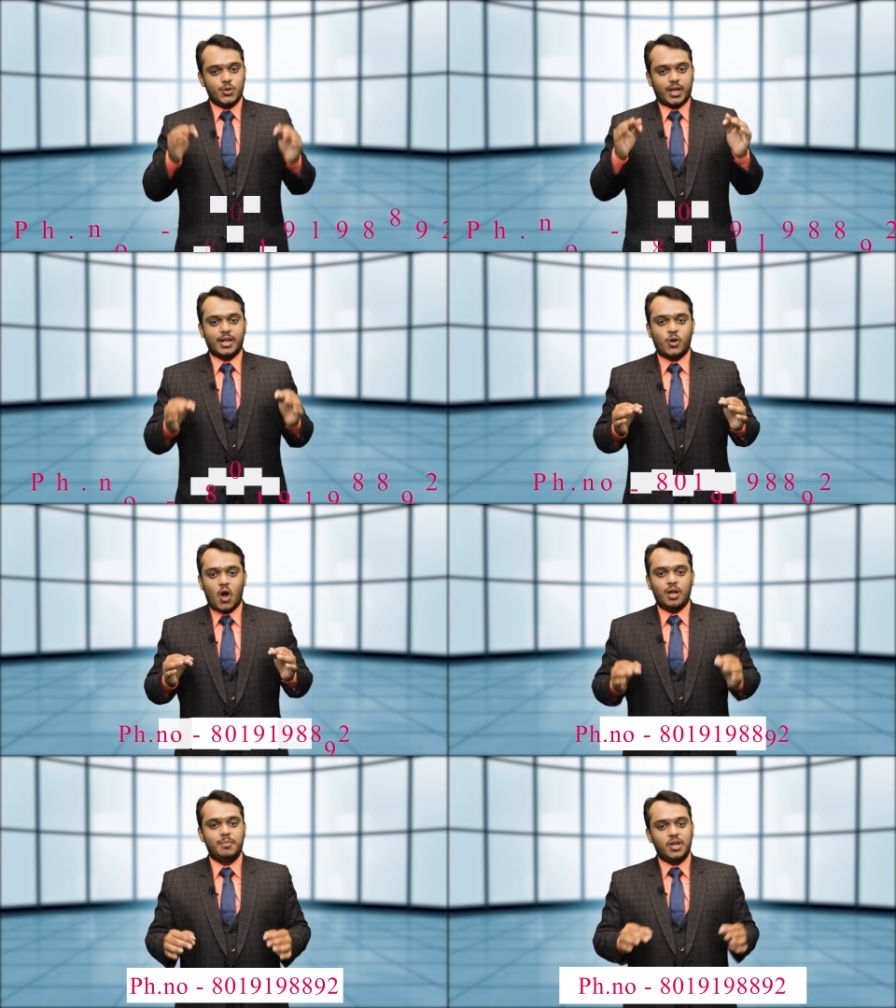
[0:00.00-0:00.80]
You can
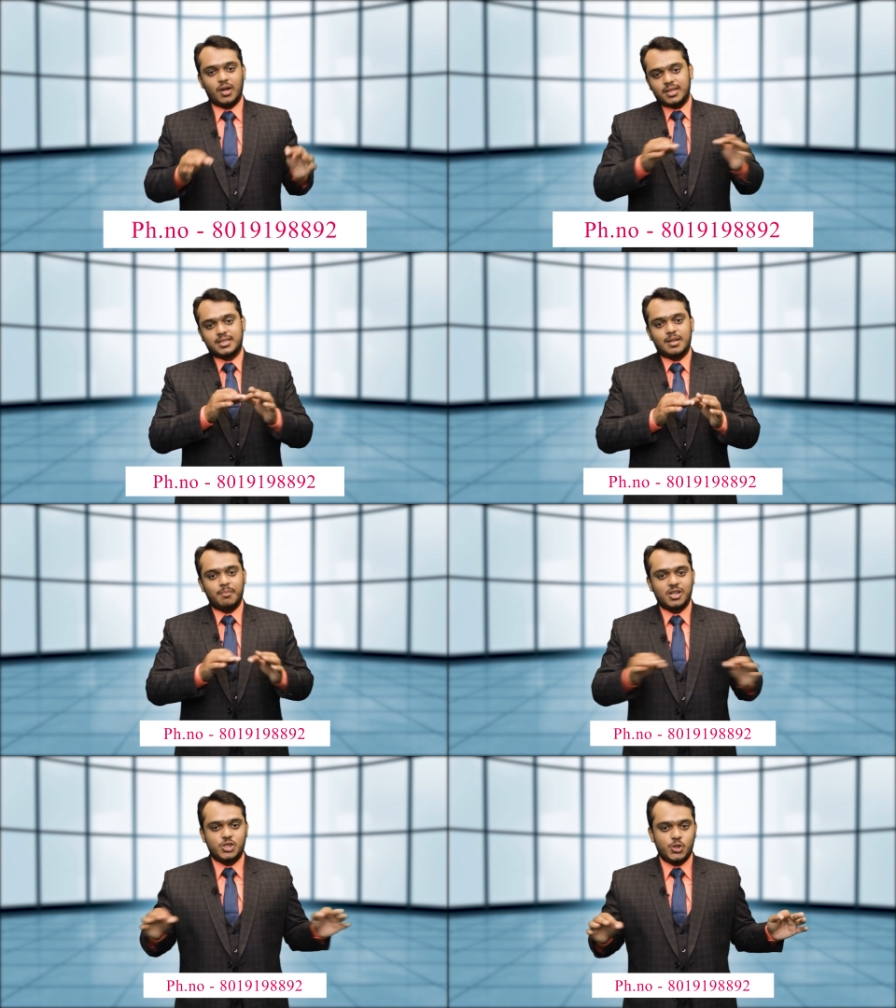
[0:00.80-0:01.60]
call me on this
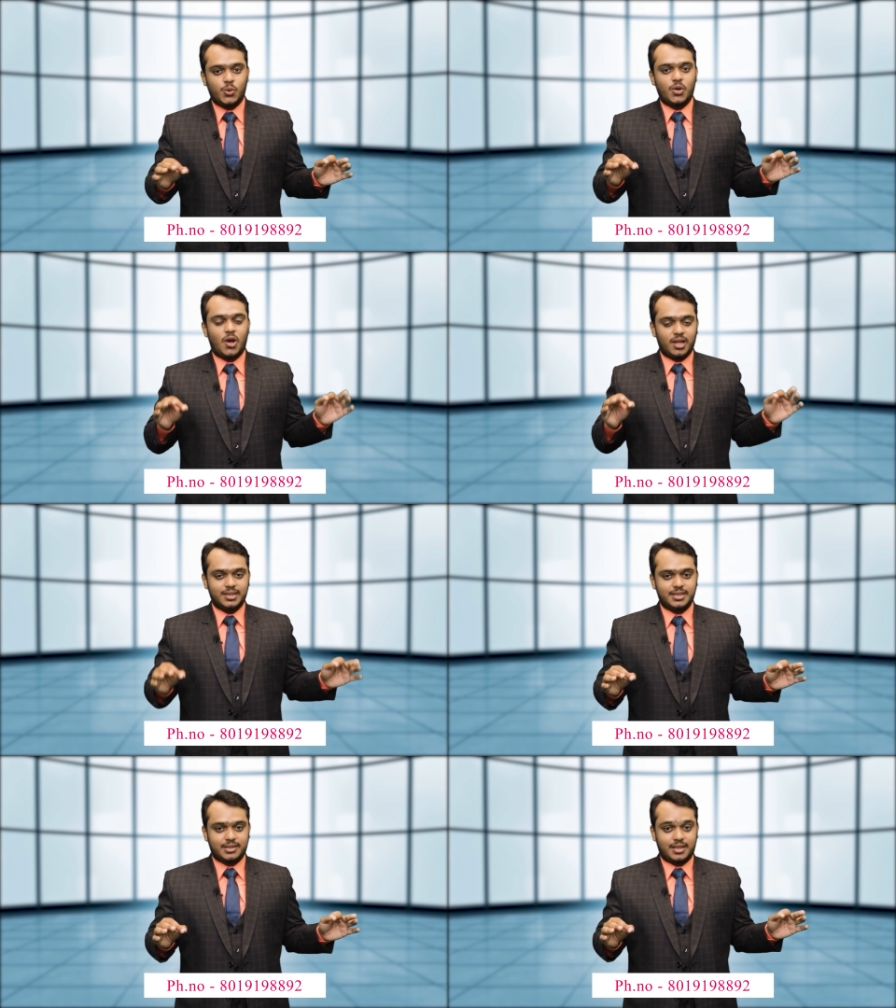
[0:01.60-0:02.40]
number shown on
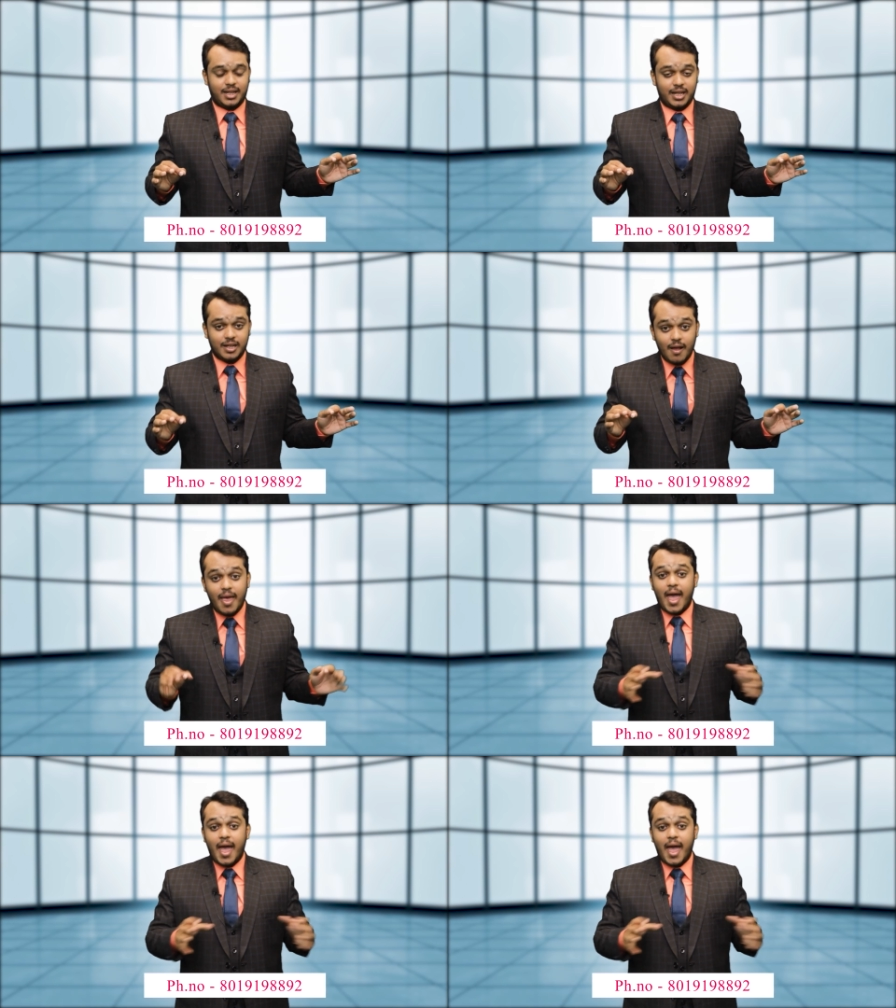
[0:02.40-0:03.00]
the screen.